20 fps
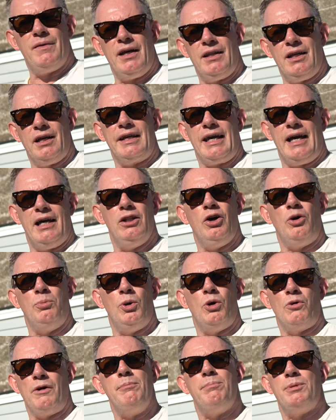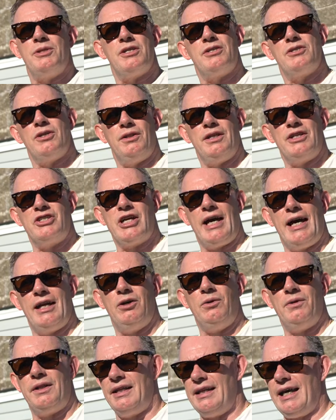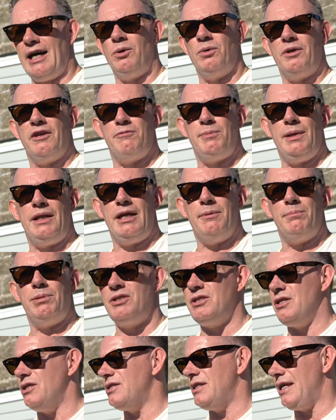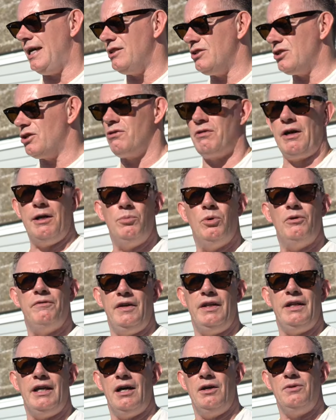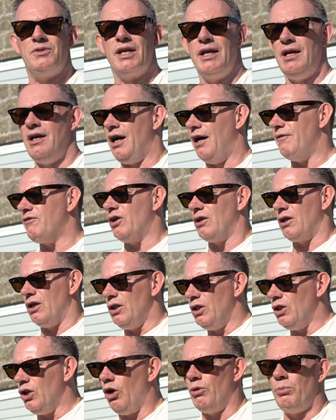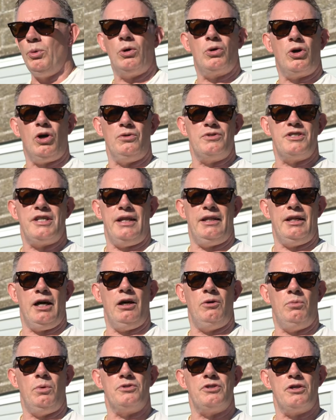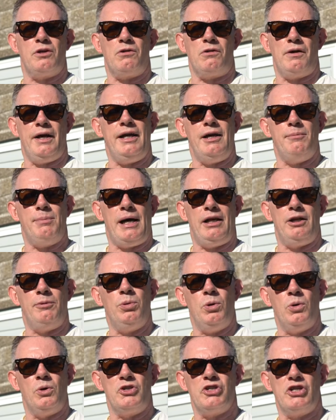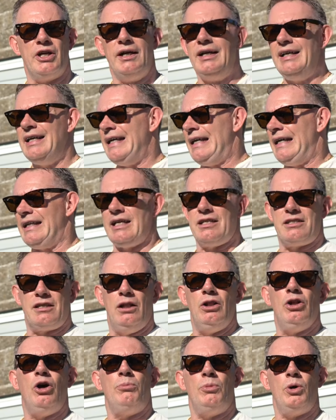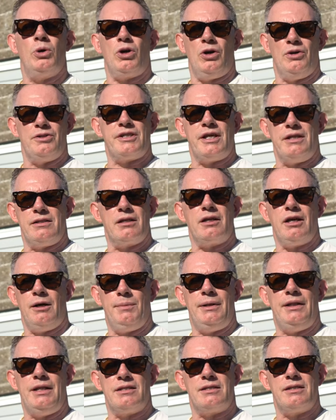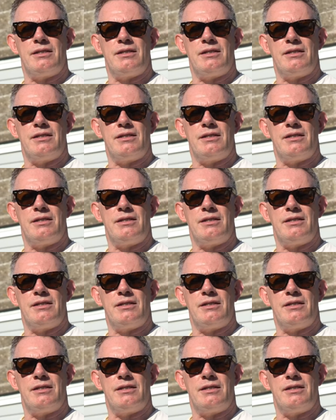and I get a lot more impetus on the channel, then that will give me the impetus then to create more videos. I've got a lot more content that I want to create about the Porsche. There's a lot more content to come in this